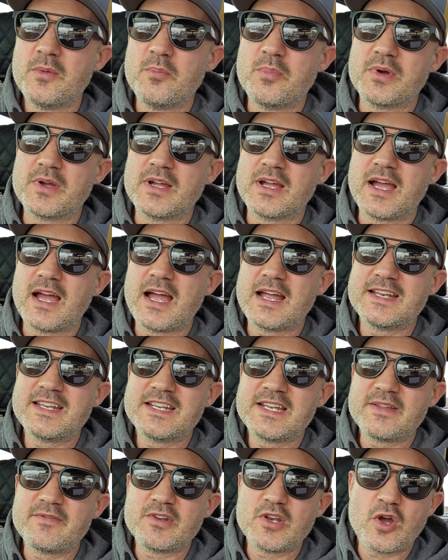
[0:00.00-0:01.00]
but I
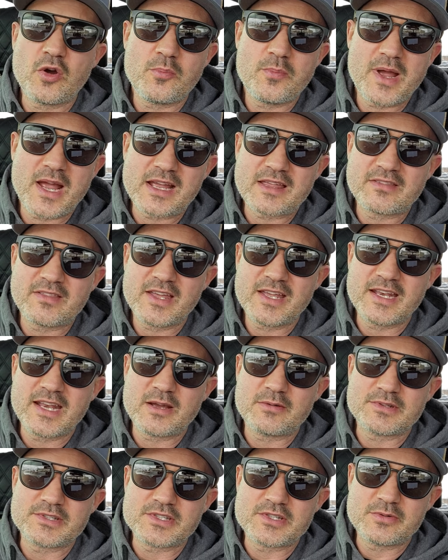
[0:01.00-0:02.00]
didn't even know back then
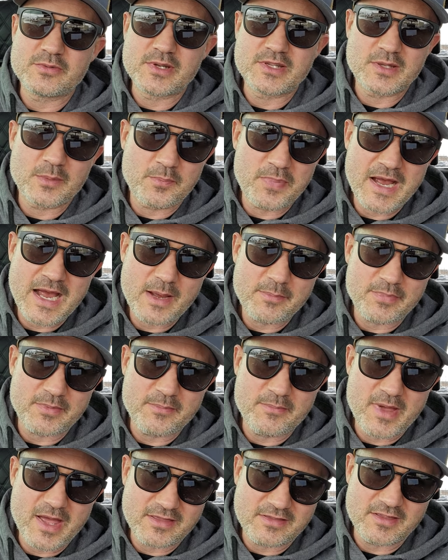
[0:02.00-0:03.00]
I was doing the
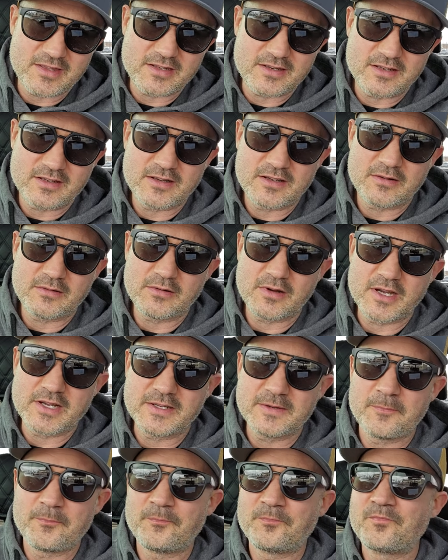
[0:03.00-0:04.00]
pop method
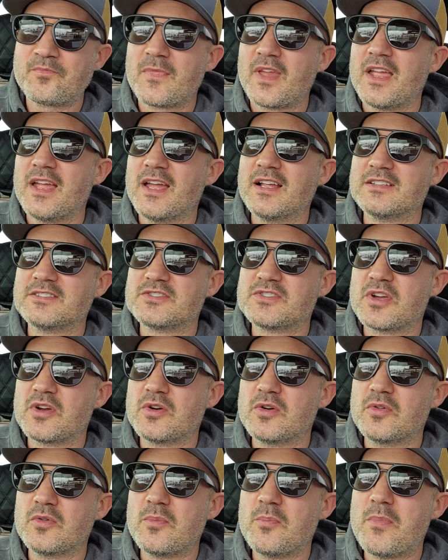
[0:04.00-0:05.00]
right? And
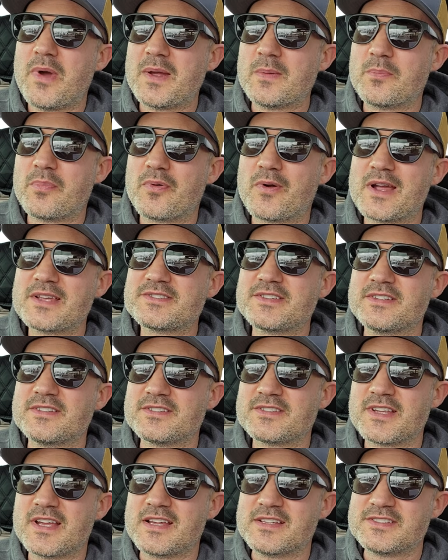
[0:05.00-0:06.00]
so my
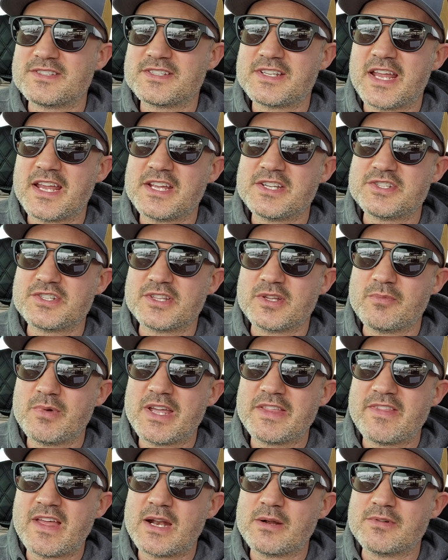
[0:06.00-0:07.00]
presence on stage and the
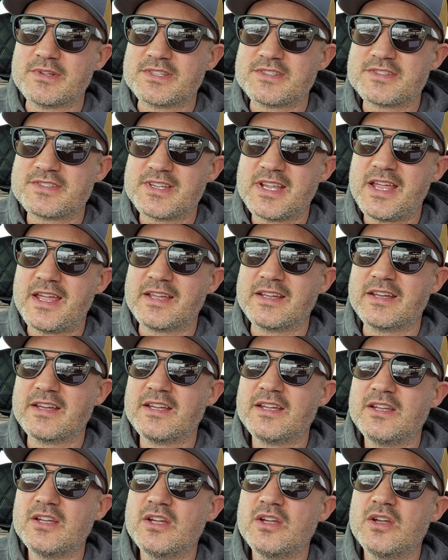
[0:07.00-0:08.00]
way that I would
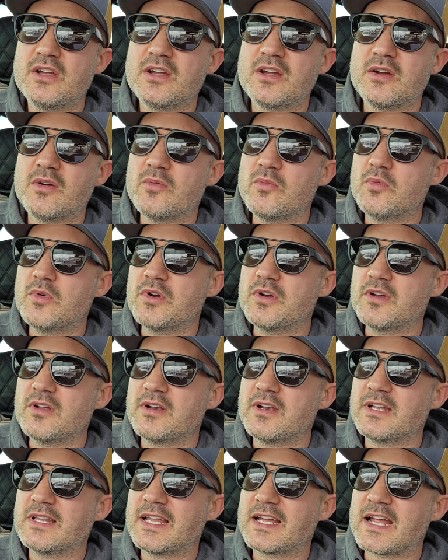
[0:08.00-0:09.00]
sing
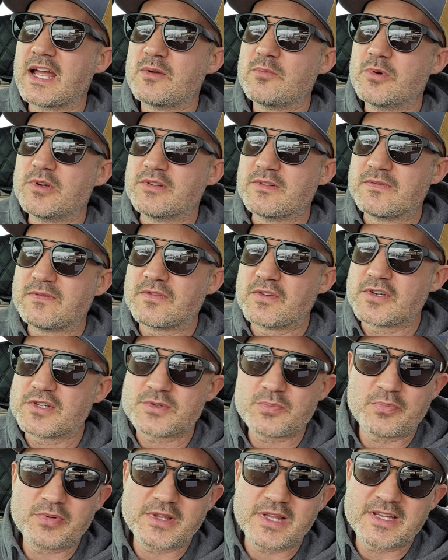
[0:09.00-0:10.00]
would like I won
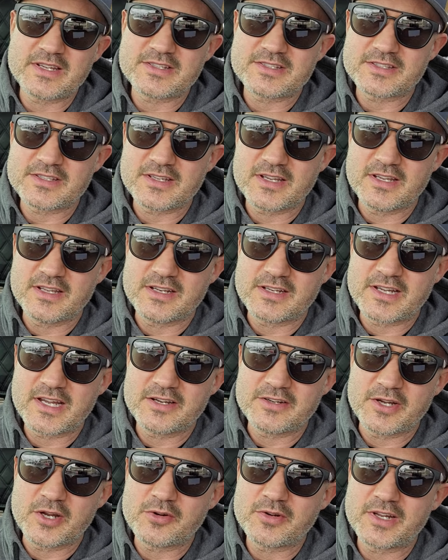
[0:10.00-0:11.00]
first place in a
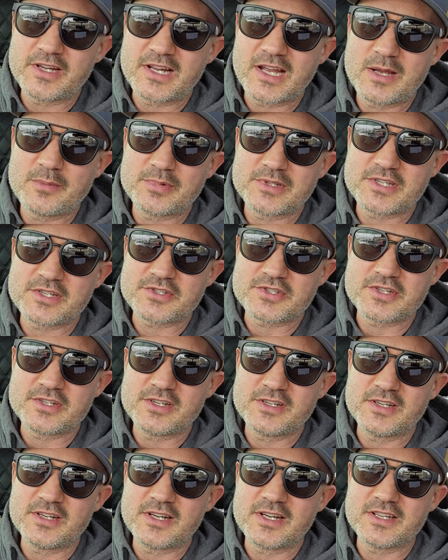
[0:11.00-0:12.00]
karaoke
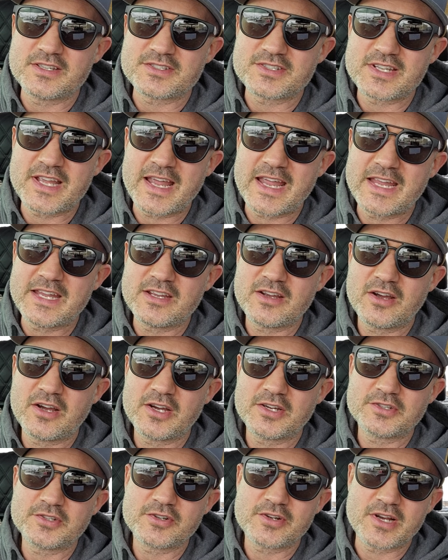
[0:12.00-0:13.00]
competition against
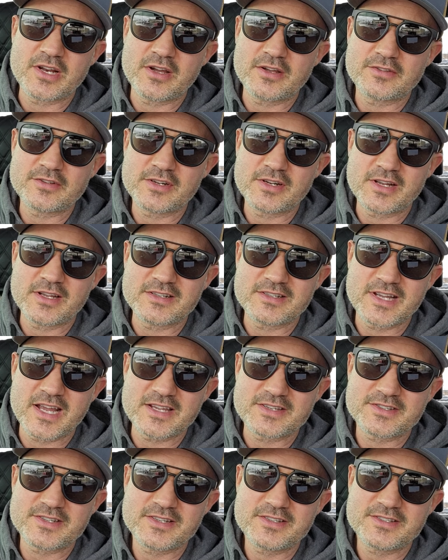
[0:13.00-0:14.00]
800 other
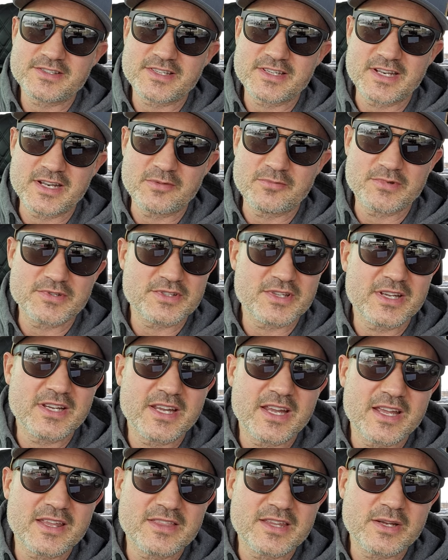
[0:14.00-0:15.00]
contestants and it was
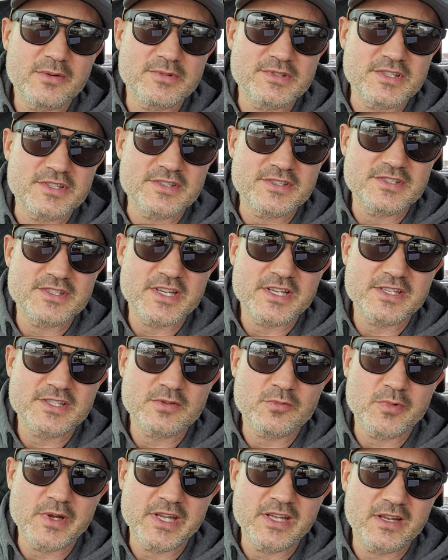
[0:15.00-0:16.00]
like I think it was a
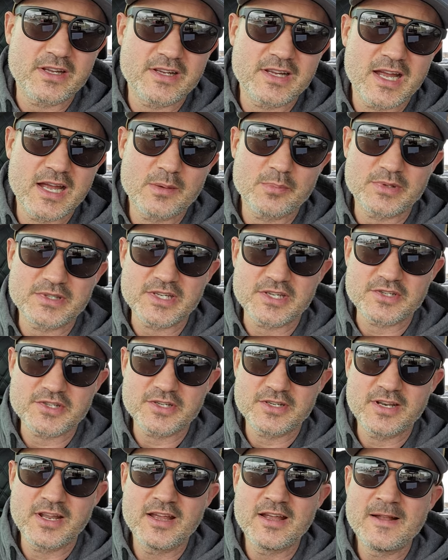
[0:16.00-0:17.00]
6 week
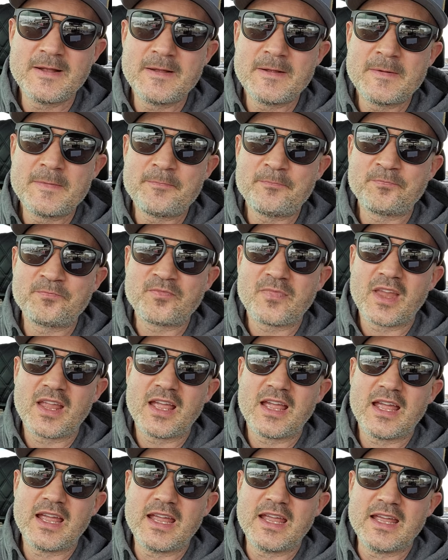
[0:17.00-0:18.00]
competition
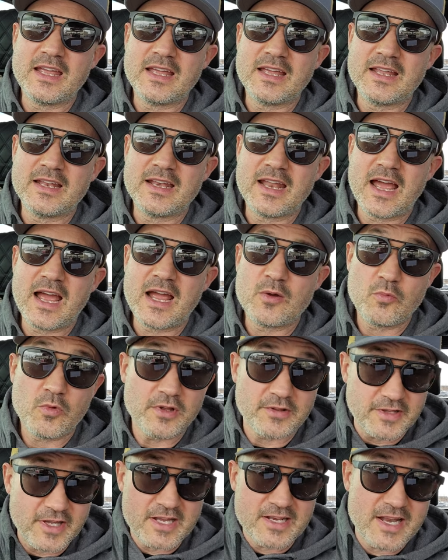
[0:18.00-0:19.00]
and I
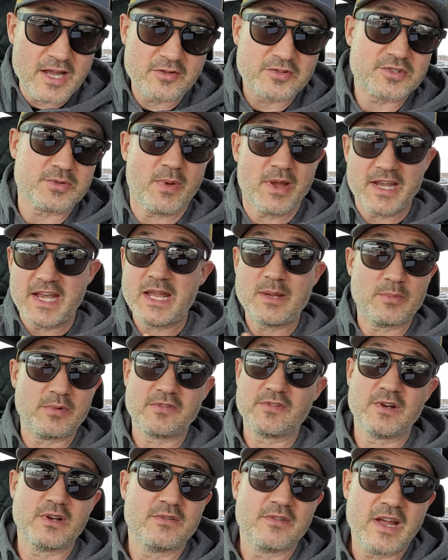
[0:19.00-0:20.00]
won they announced my name
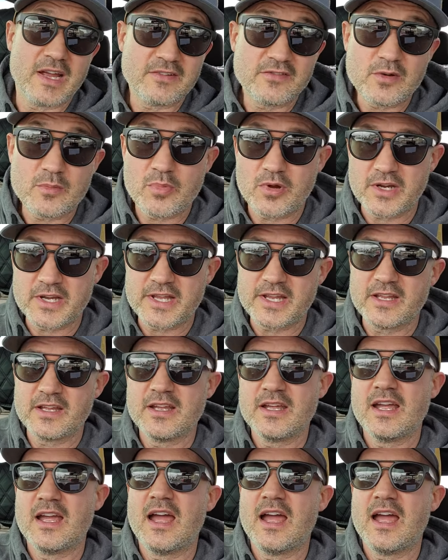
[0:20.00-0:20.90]
in front of everybody